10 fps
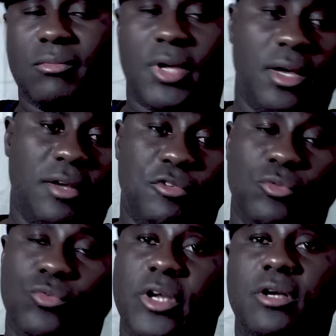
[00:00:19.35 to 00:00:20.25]
Man,
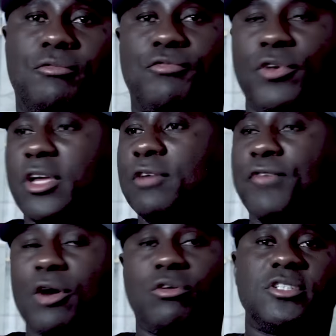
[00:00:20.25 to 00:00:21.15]
real, Freaky
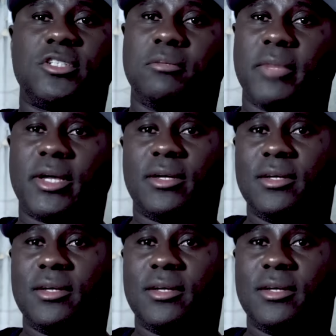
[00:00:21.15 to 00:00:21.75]
Ferguson, man.